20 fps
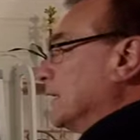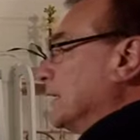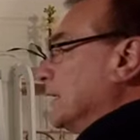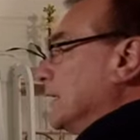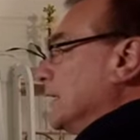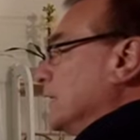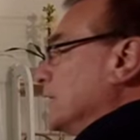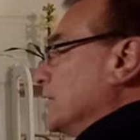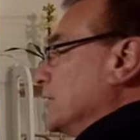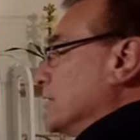
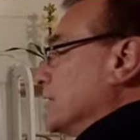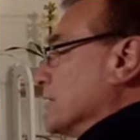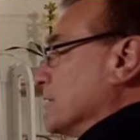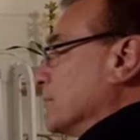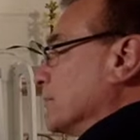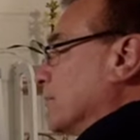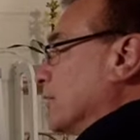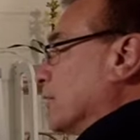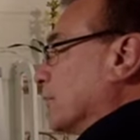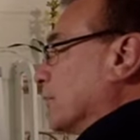is you
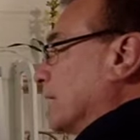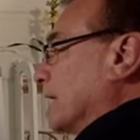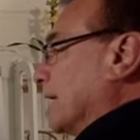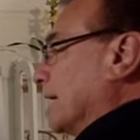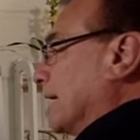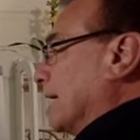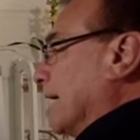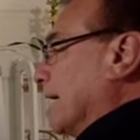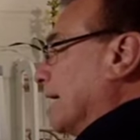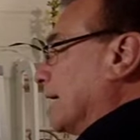just multiply
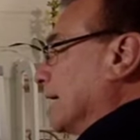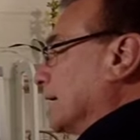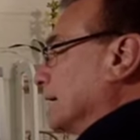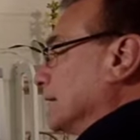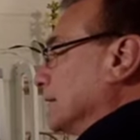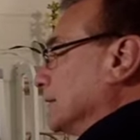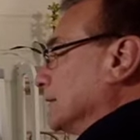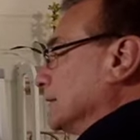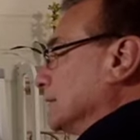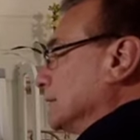it out
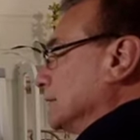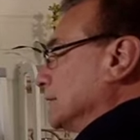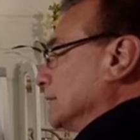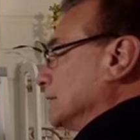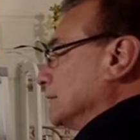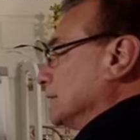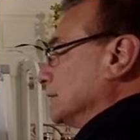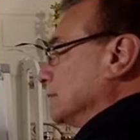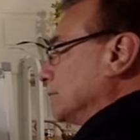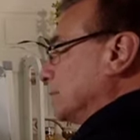
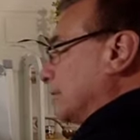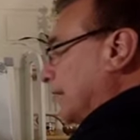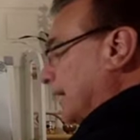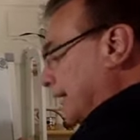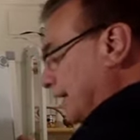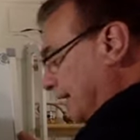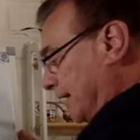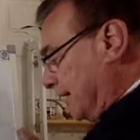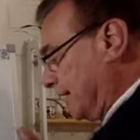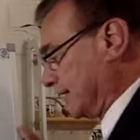by
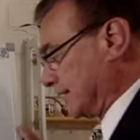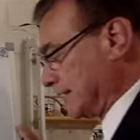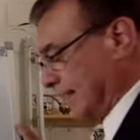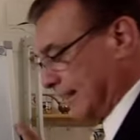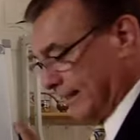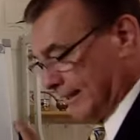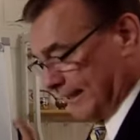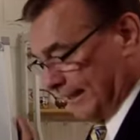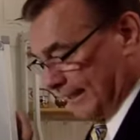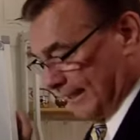the
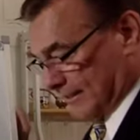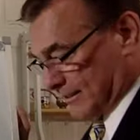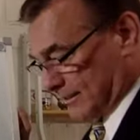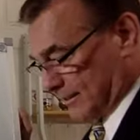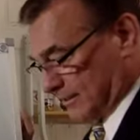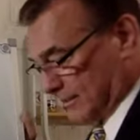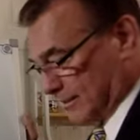10,000.